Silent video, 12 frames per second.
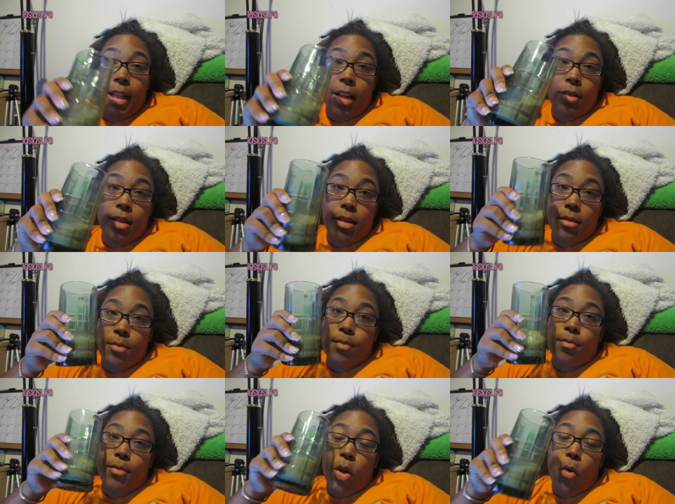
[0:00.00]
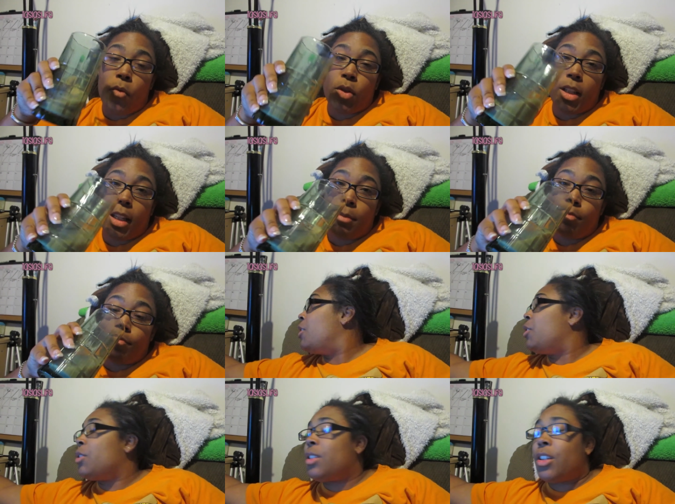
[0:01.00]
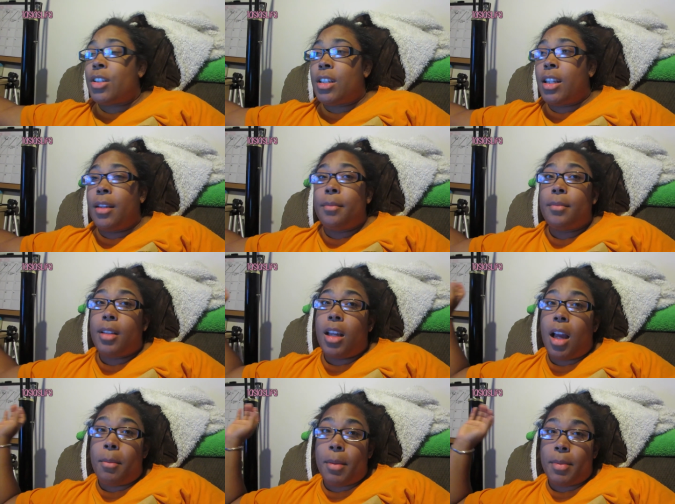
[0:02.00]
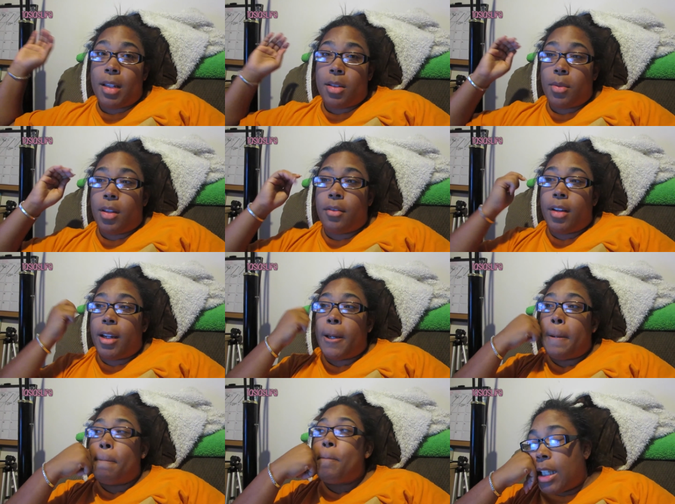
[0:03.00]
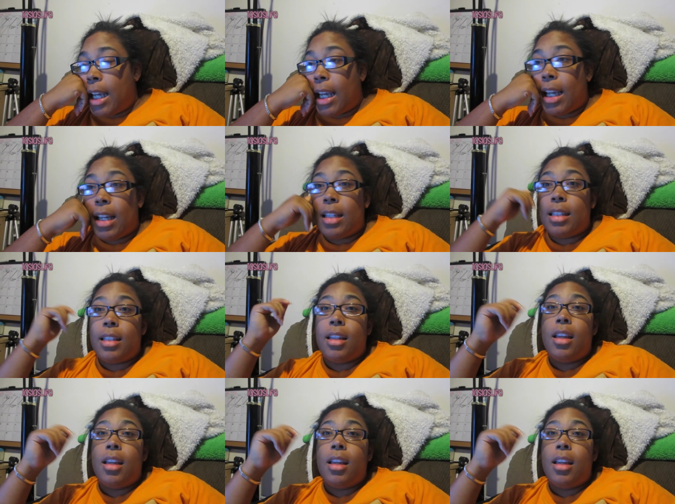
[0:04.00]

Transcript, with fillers: now it's Ovaltine. No, seriously, I'm obsessed with it right now. And